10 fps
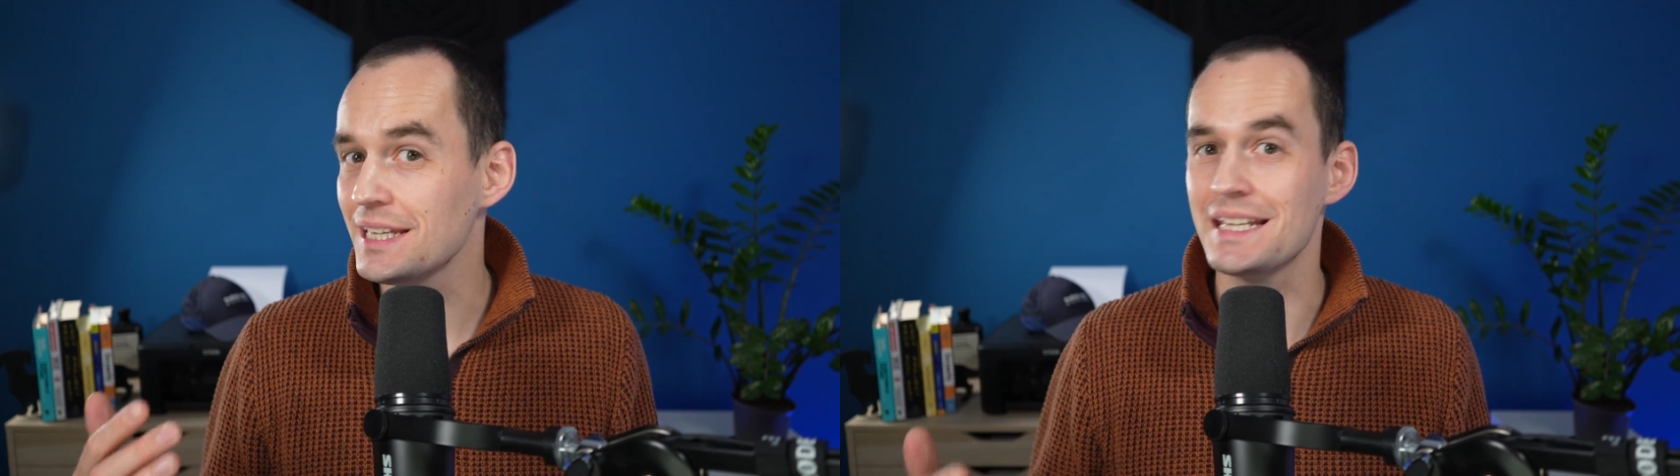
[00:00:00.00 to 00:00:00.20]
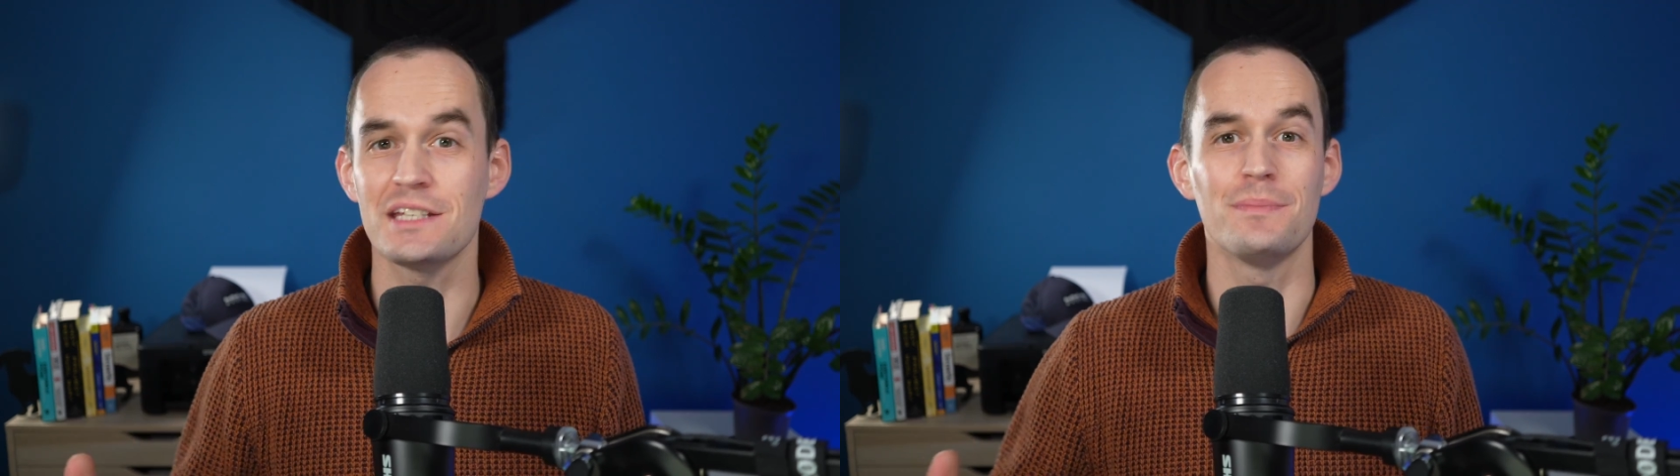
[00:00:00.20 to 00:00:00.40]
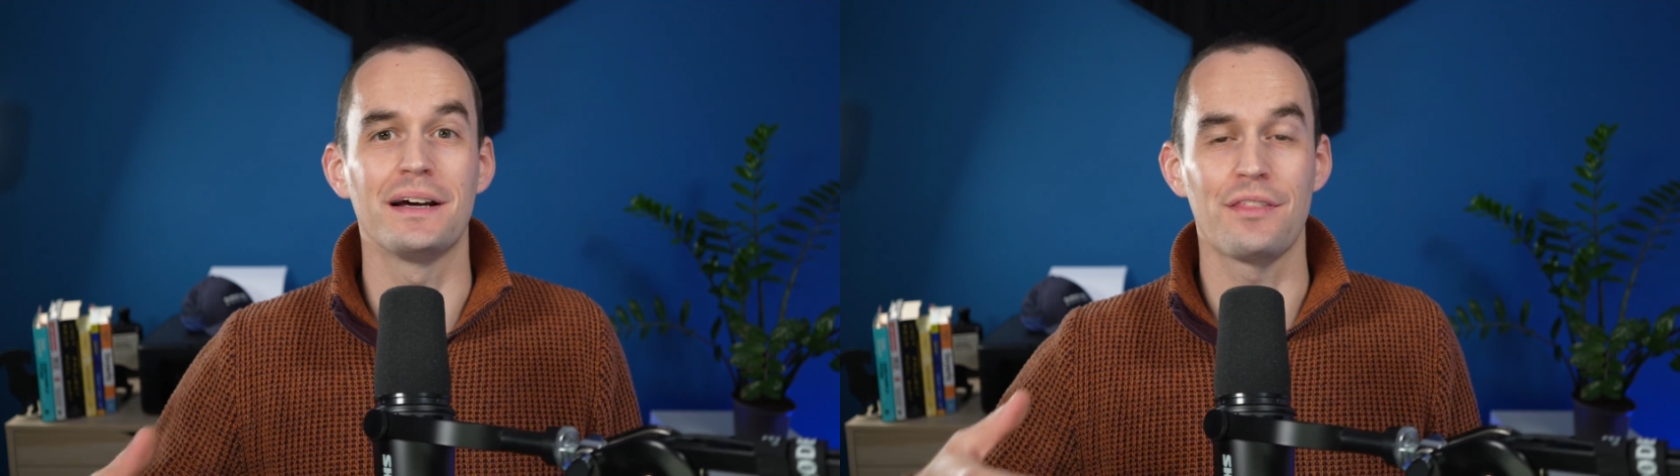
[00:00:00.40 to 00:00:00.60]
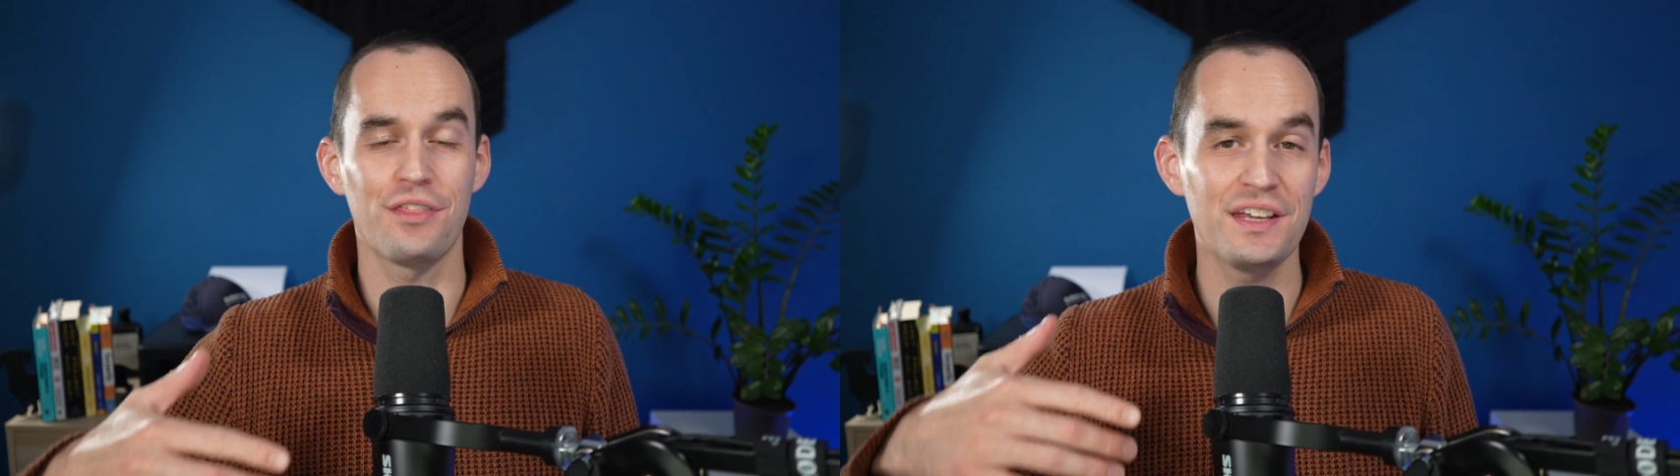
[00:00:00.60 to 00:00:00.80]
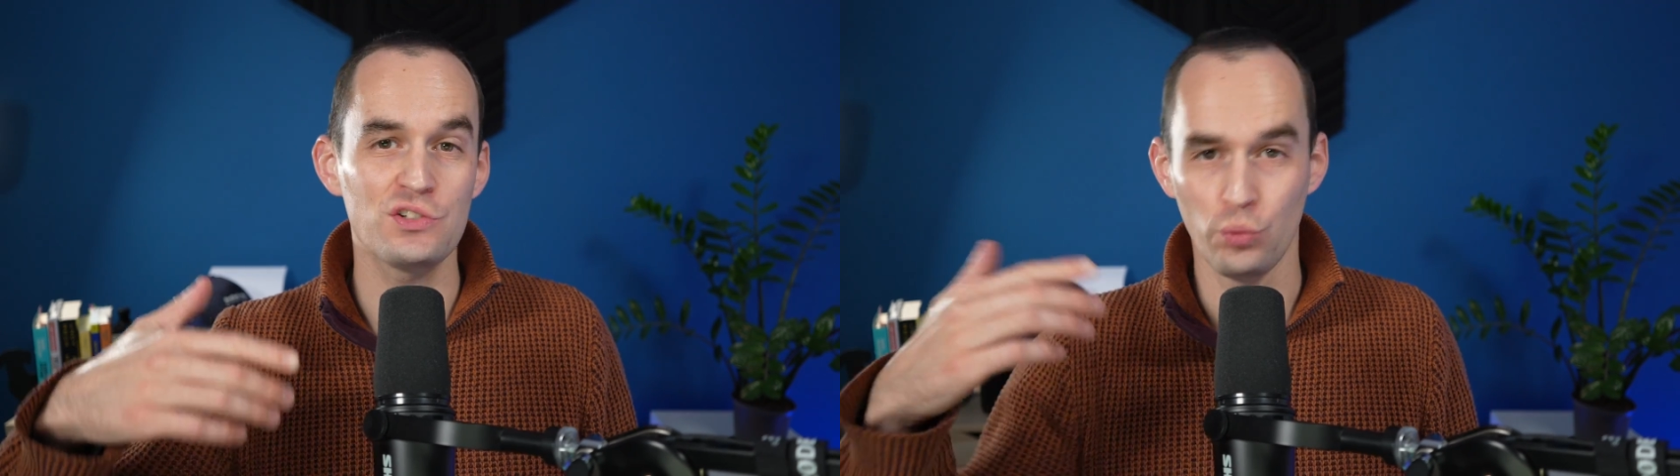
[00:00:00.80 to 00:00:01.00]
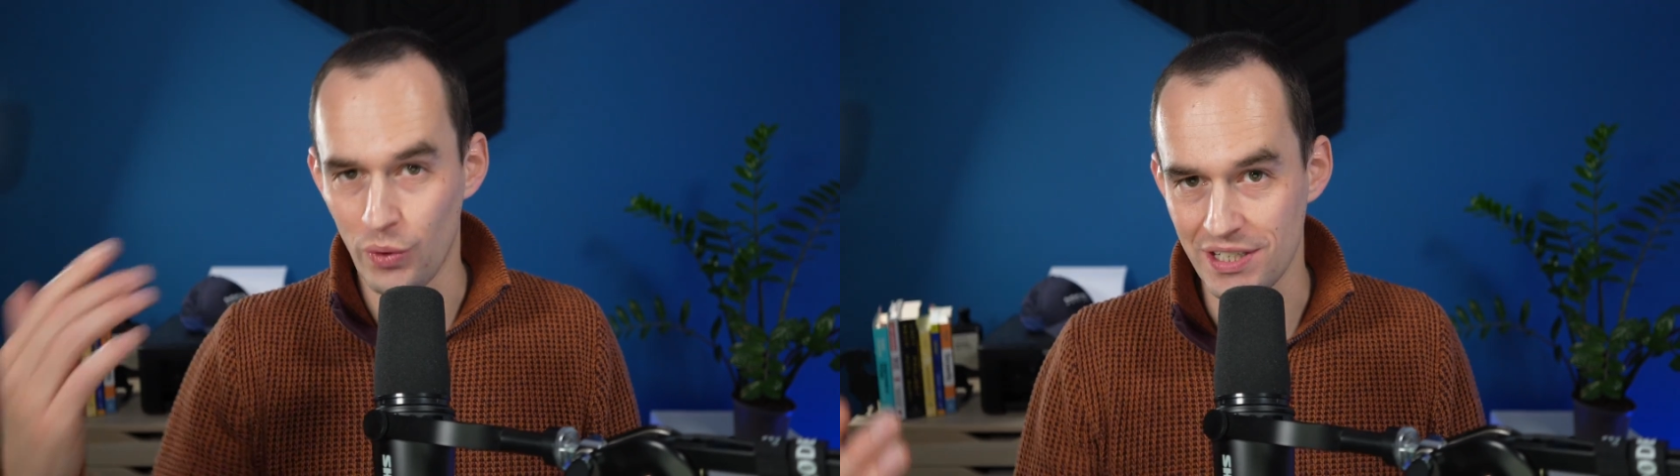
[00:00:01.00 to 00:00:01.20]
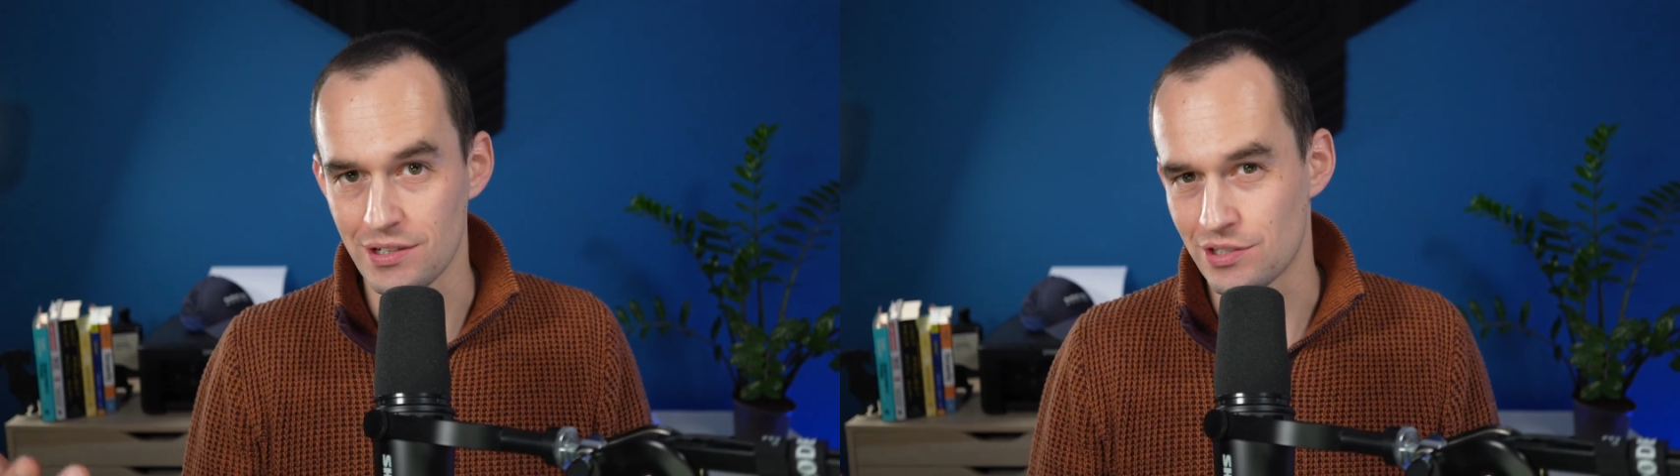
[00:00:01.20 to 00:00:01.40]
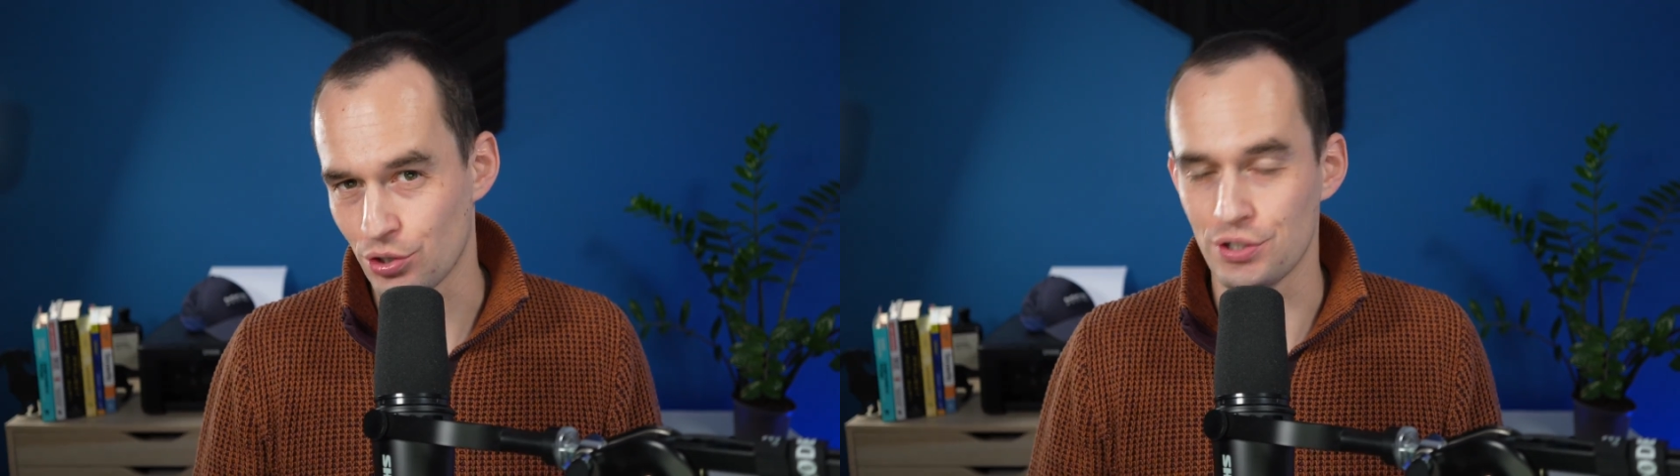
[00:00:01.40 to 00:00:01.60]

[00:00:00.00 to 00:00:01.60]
is about things widgets on